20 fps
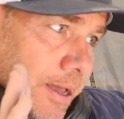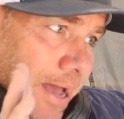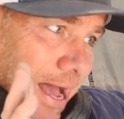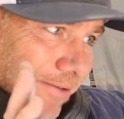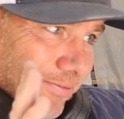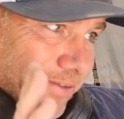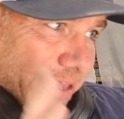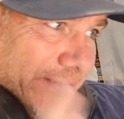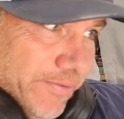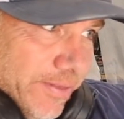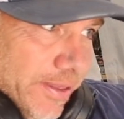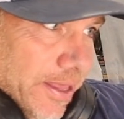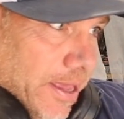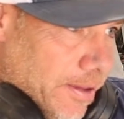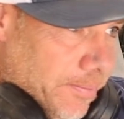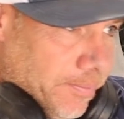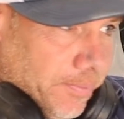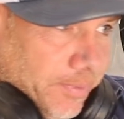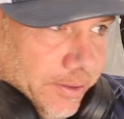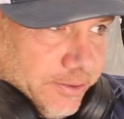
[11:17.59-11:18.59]
I've given
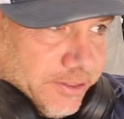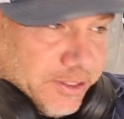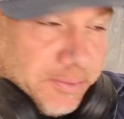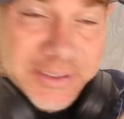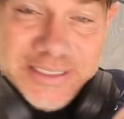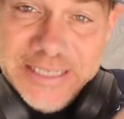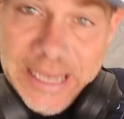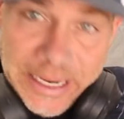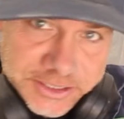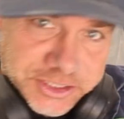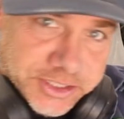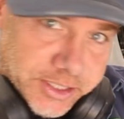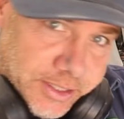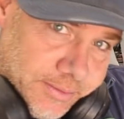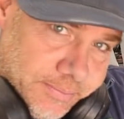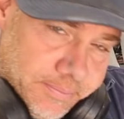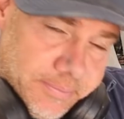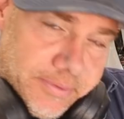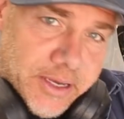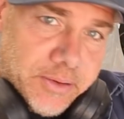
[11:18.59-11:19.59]
them some
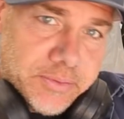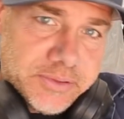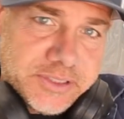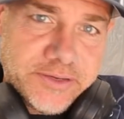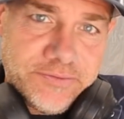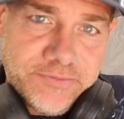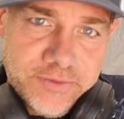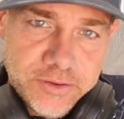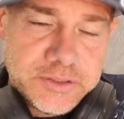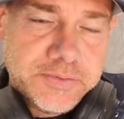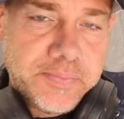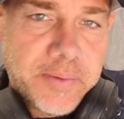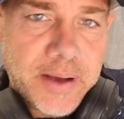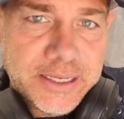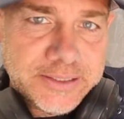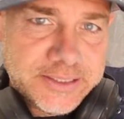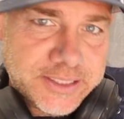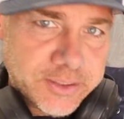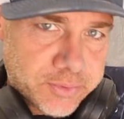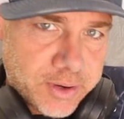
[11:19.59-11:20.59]
attention. There was a few
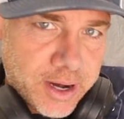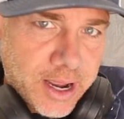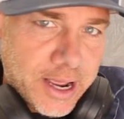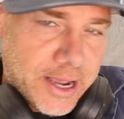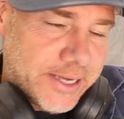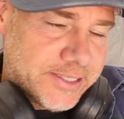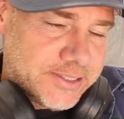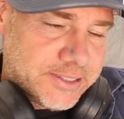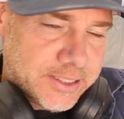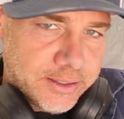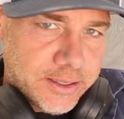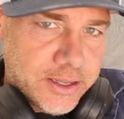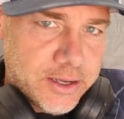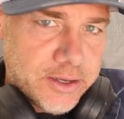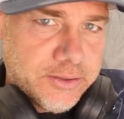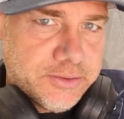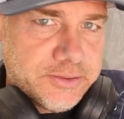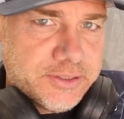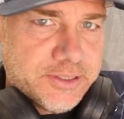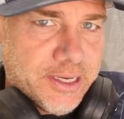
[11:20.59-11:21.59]
spots that were highs and
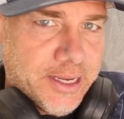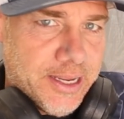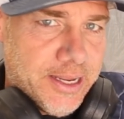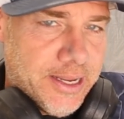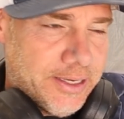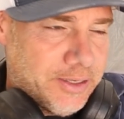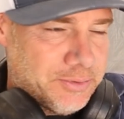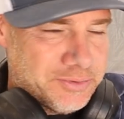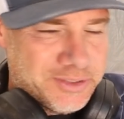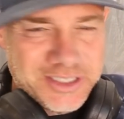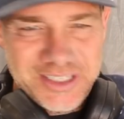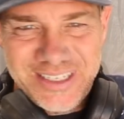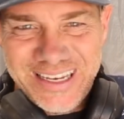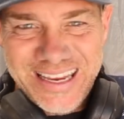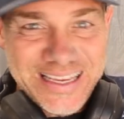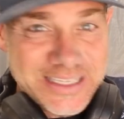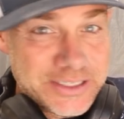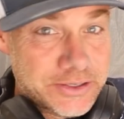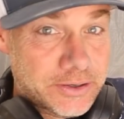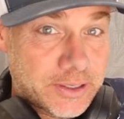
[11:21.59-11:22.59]
lows and it was just
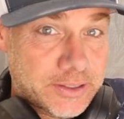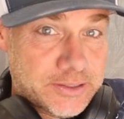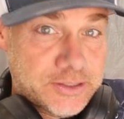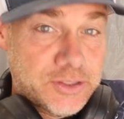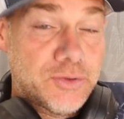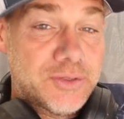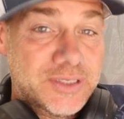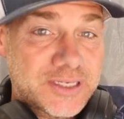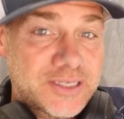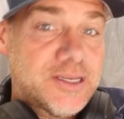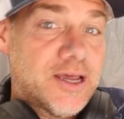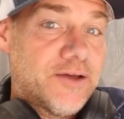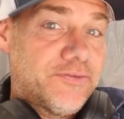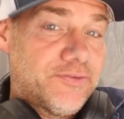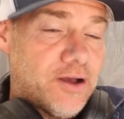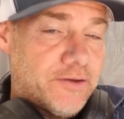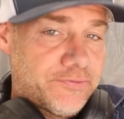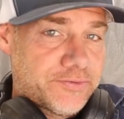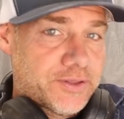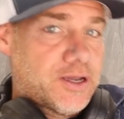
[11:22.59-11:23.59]
easier to do the stuff
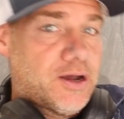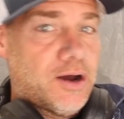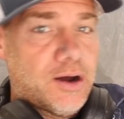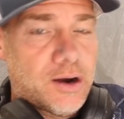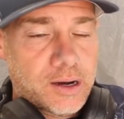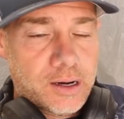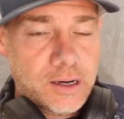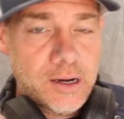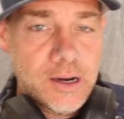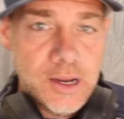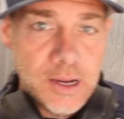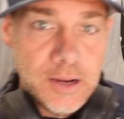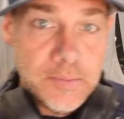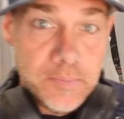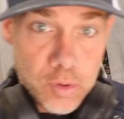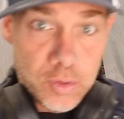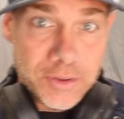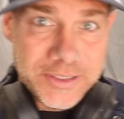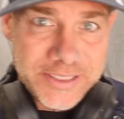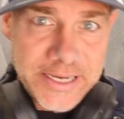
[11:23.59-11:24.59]
off the car.
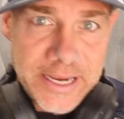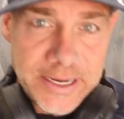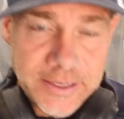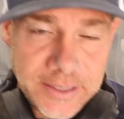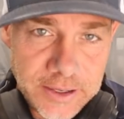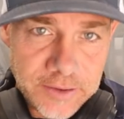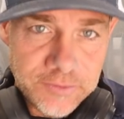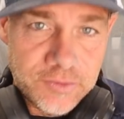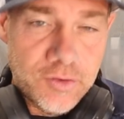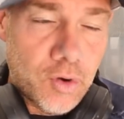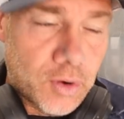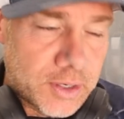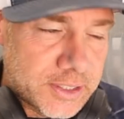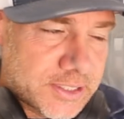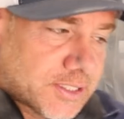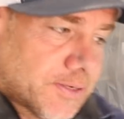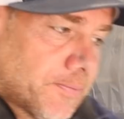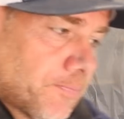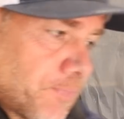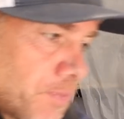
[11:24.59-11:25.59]
More sanding, of course.